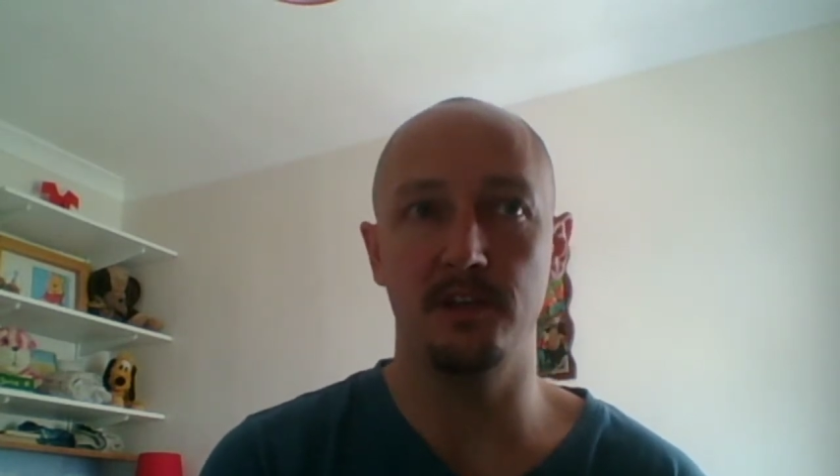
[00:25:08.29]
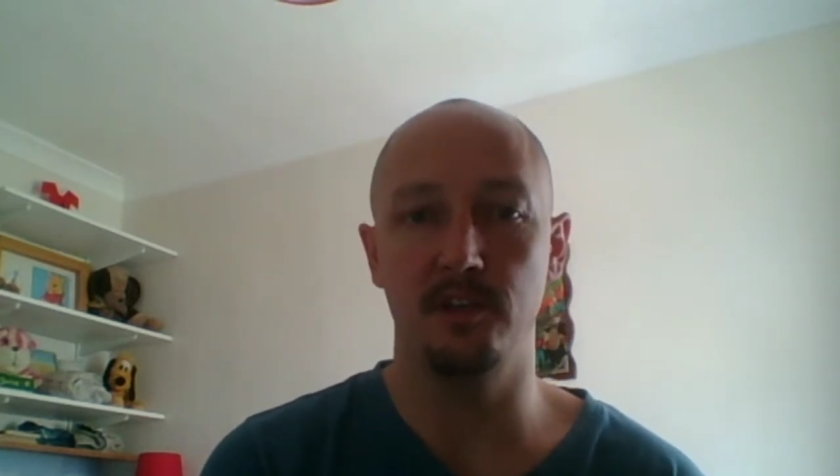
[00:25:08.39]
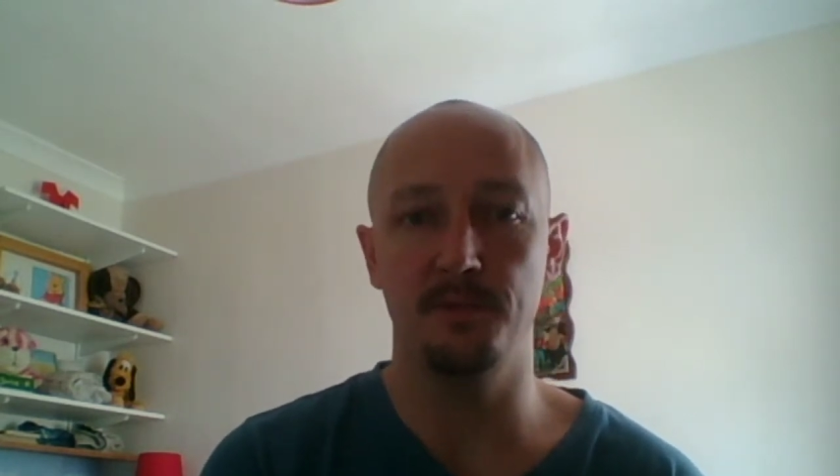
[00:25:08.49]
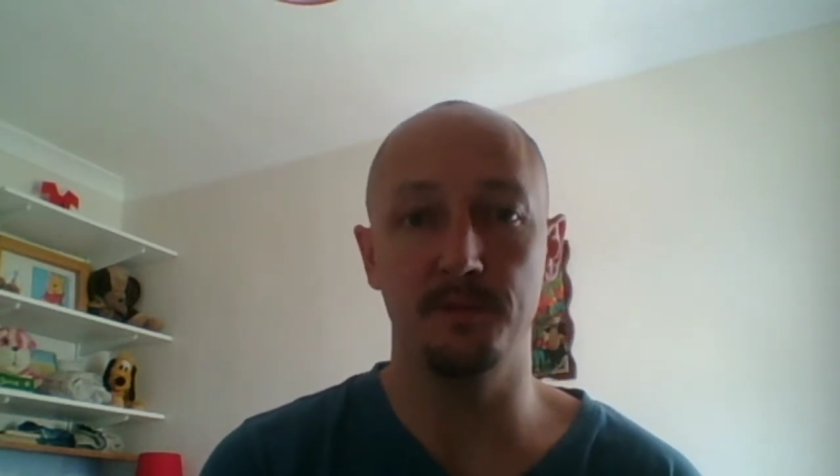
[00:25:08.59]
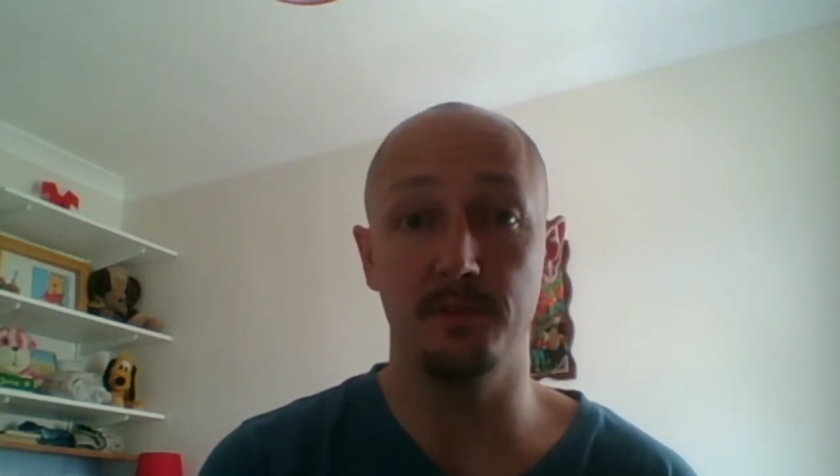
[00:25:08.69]
to
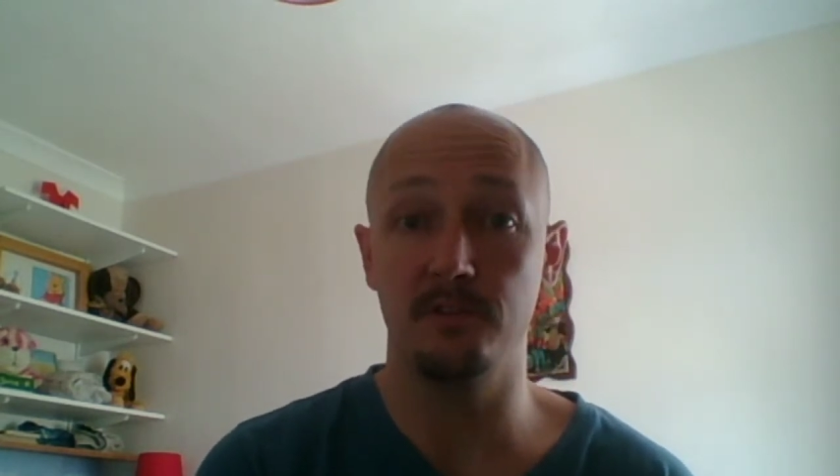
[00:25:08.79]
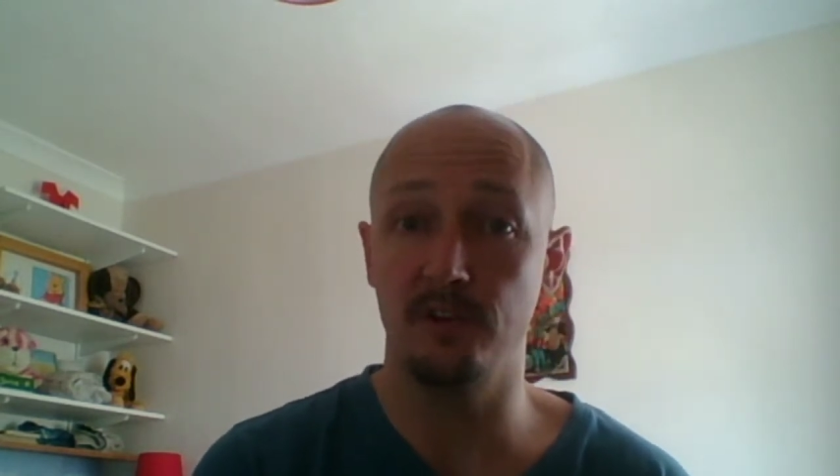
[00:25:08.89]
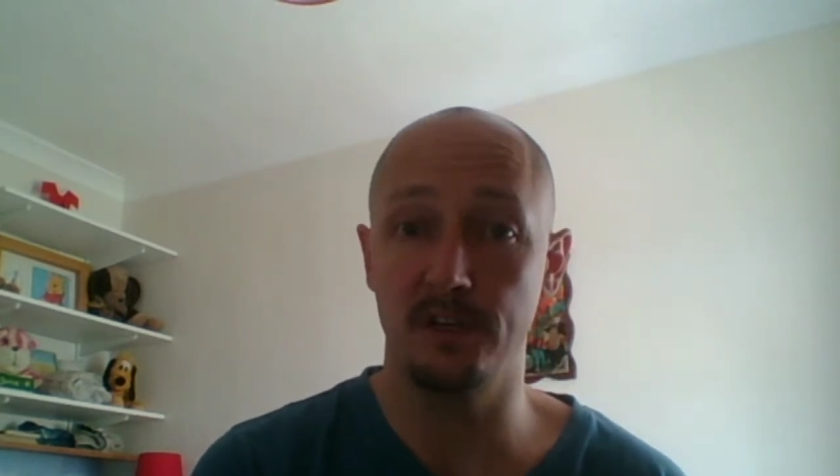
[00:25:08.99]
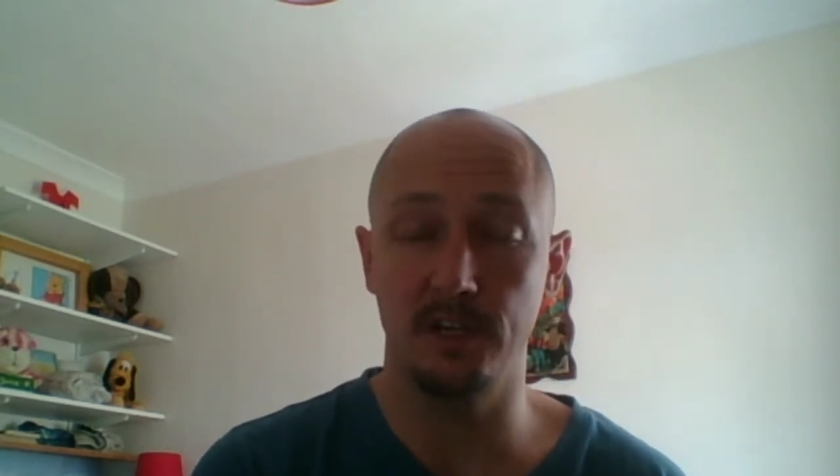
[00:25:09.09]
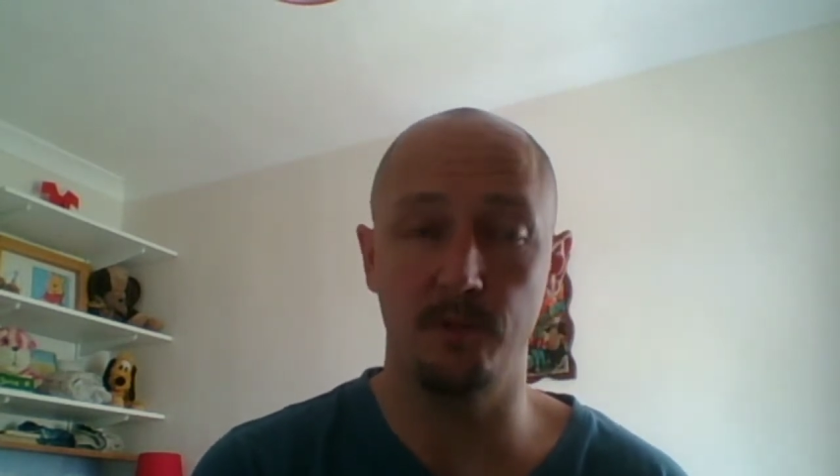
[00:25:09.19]
the people that are
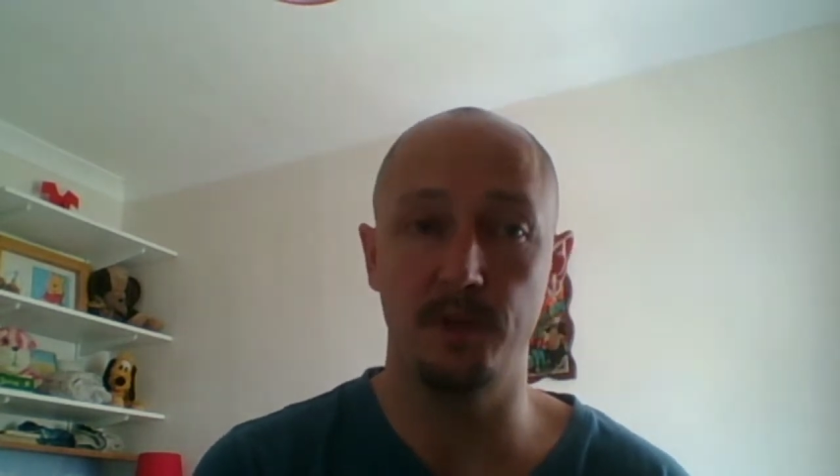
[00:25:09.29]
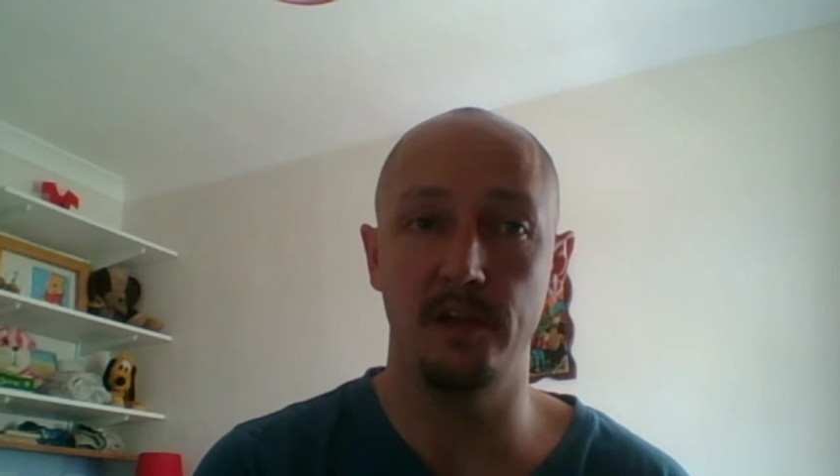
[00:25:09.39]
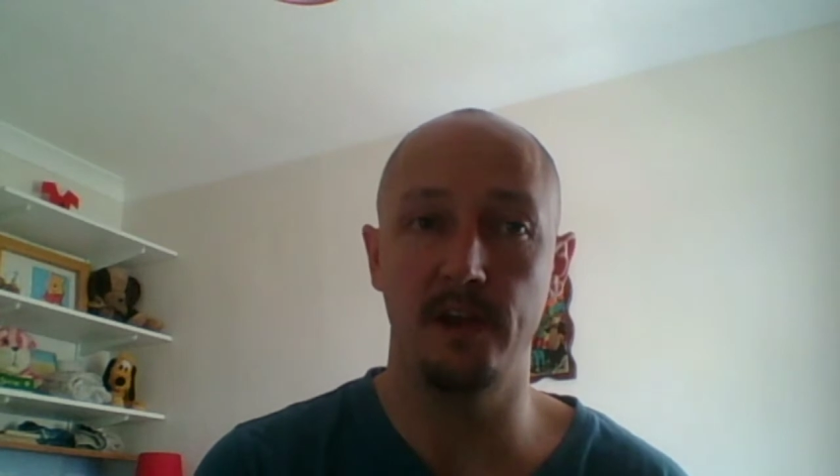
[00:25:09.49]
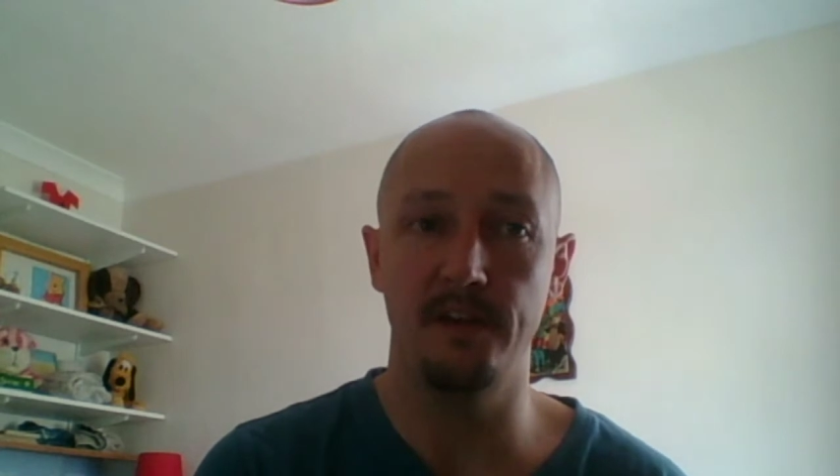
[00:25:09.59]
trying to come there